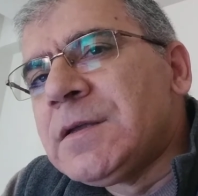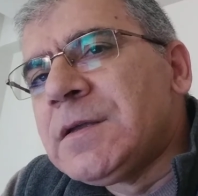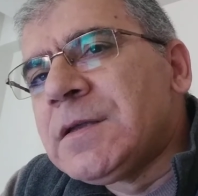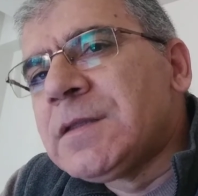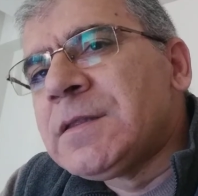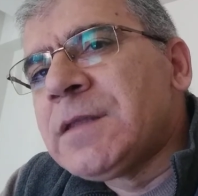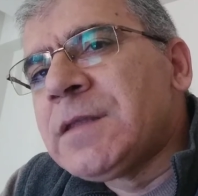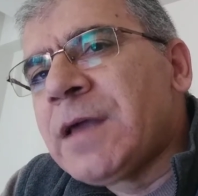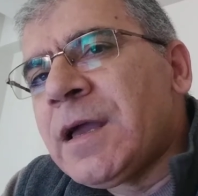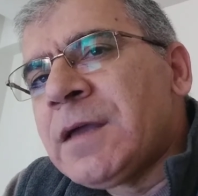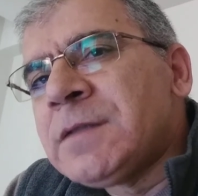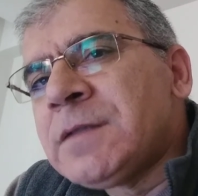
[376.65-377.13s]

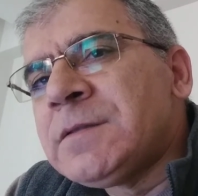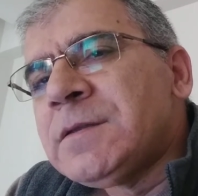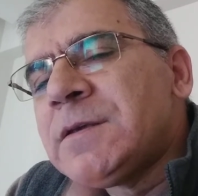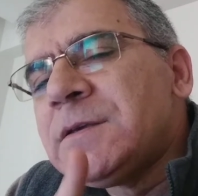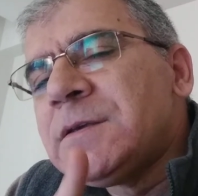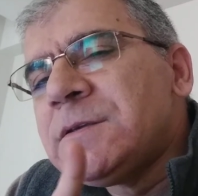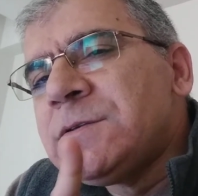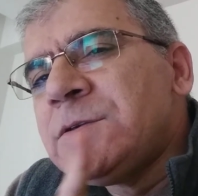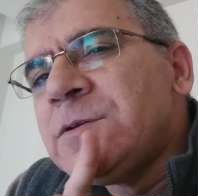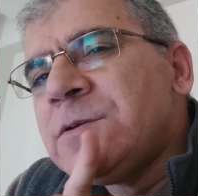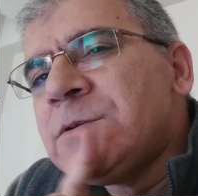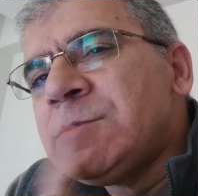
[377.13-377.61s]
then
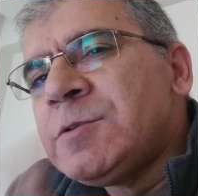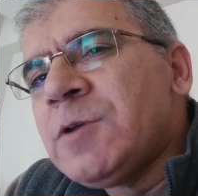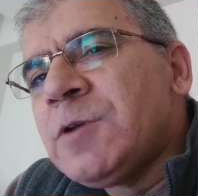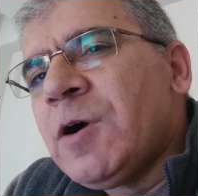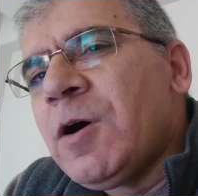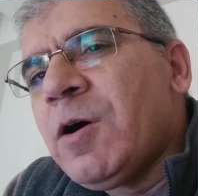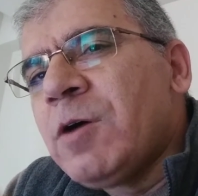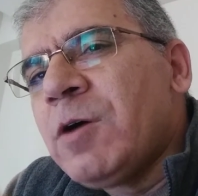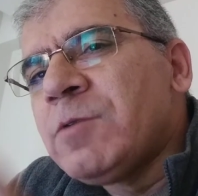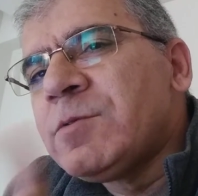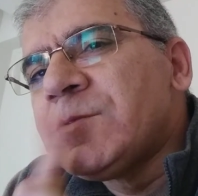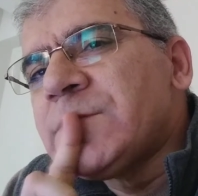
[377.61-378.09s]
you
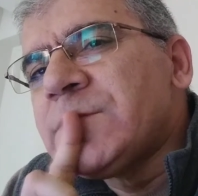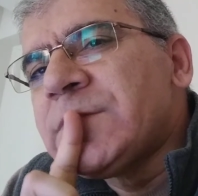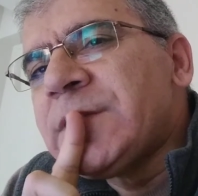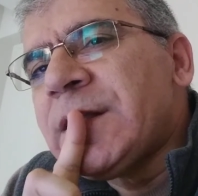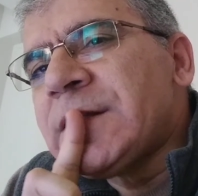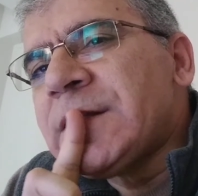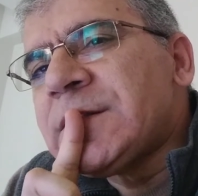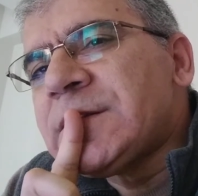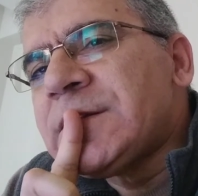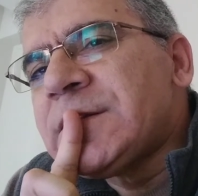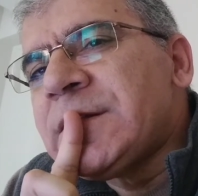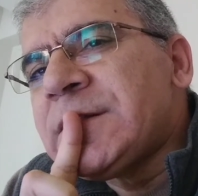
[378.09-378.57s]
know
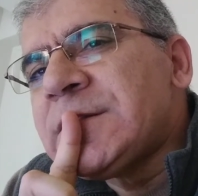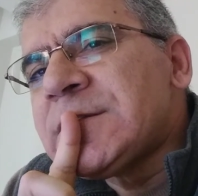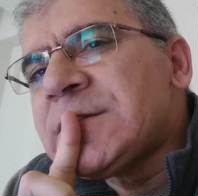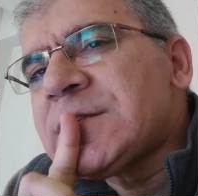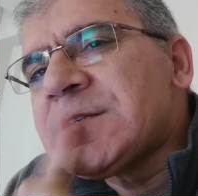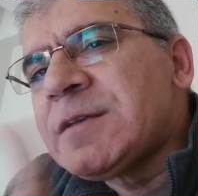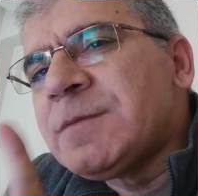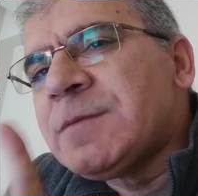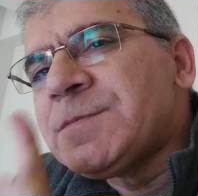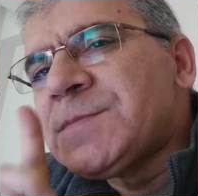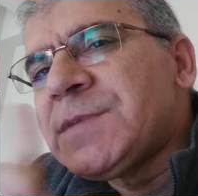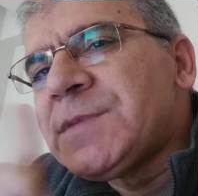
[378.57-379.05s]
that there is
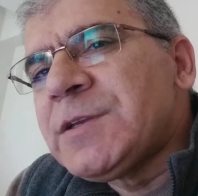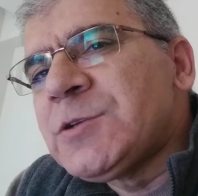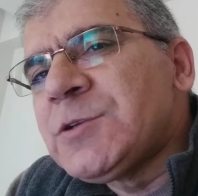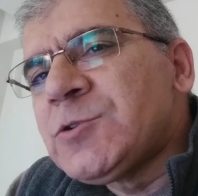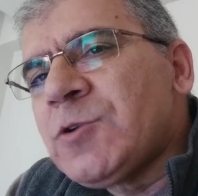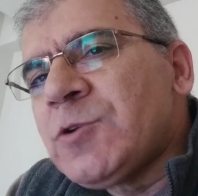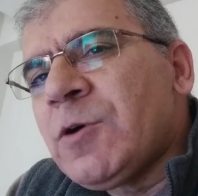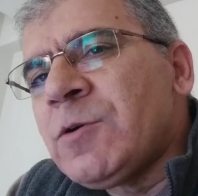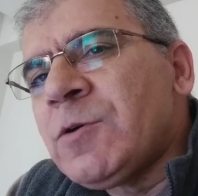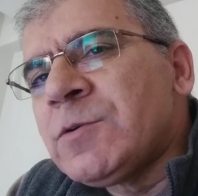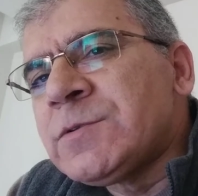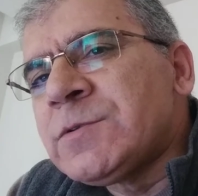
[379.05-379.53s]
something
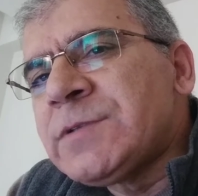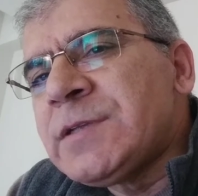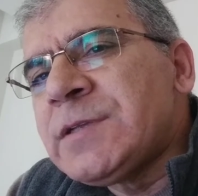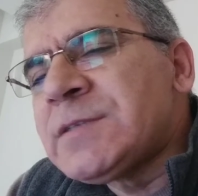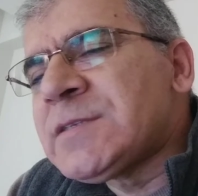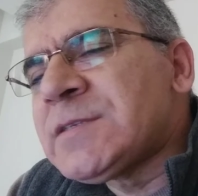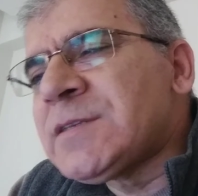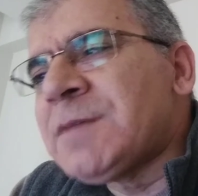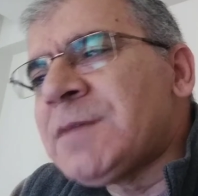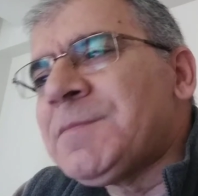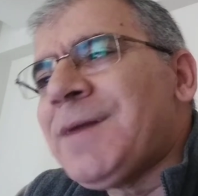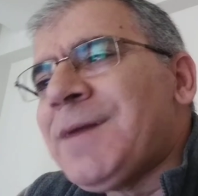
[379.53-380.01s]
wrong,
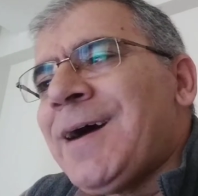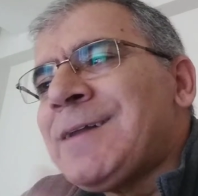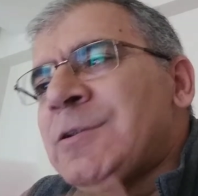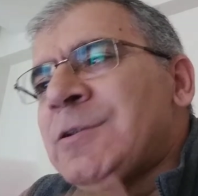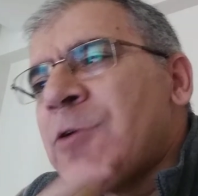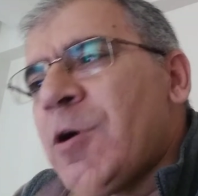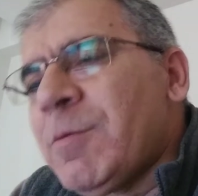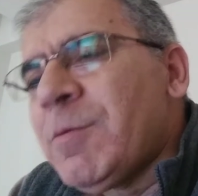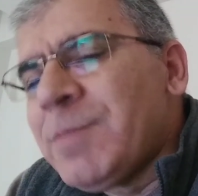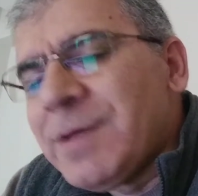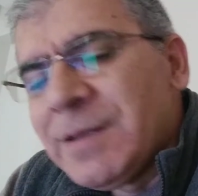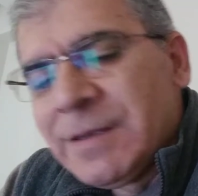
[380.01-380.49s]
there's some
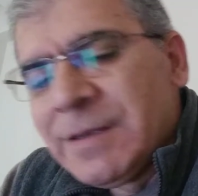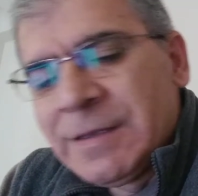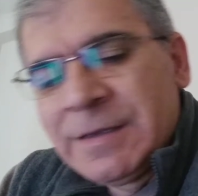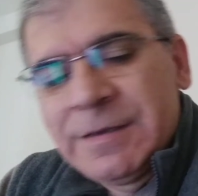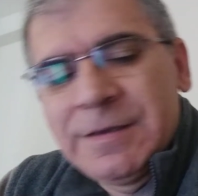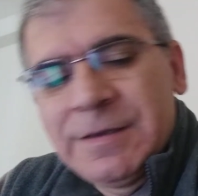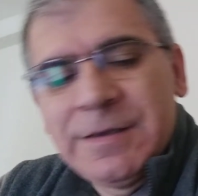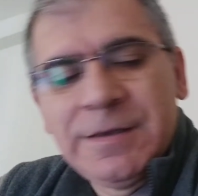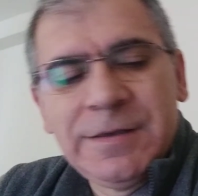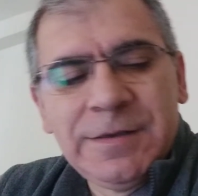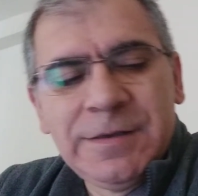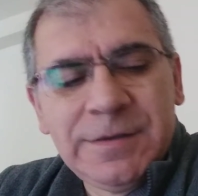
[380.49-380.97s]
anomaly
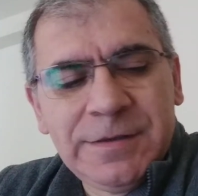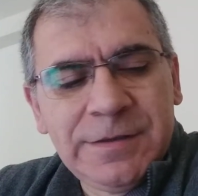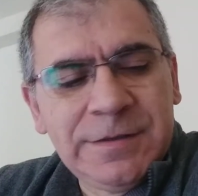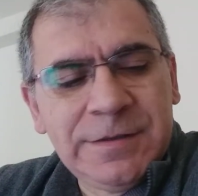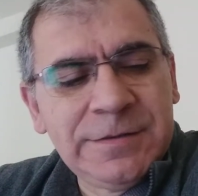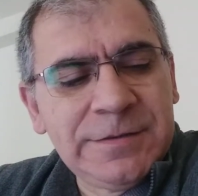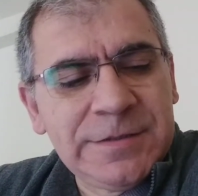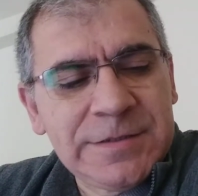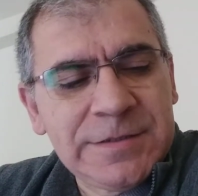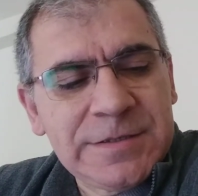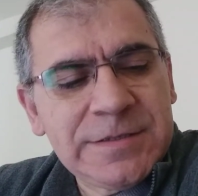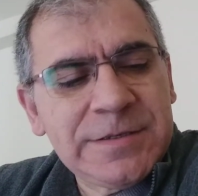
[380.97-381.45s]

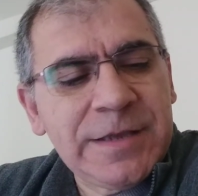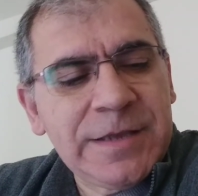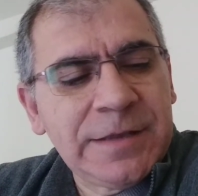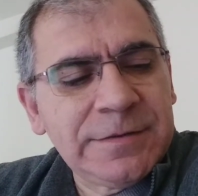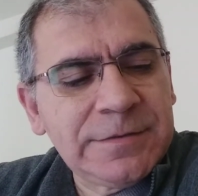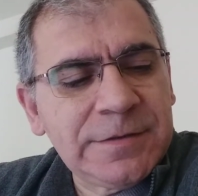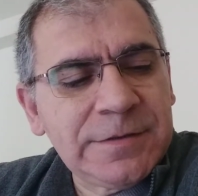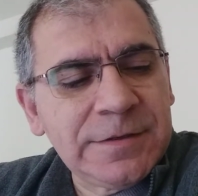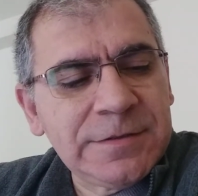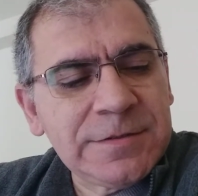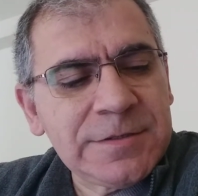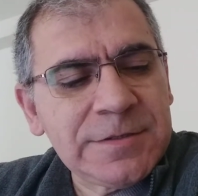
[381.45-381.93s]
in this
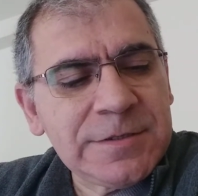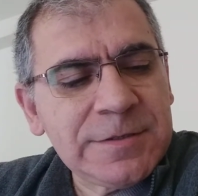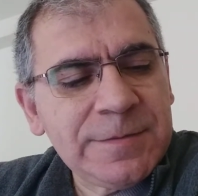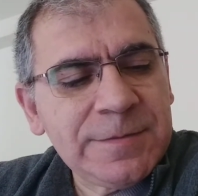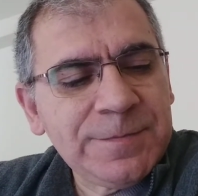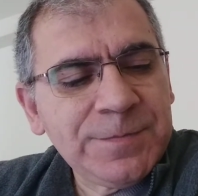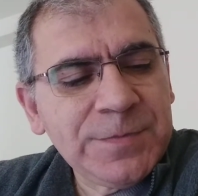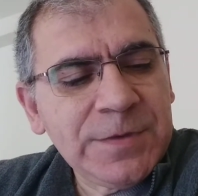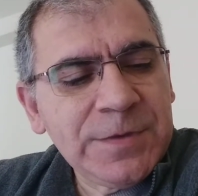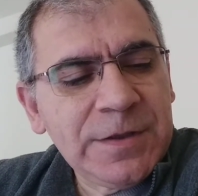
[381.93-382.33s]
sentence.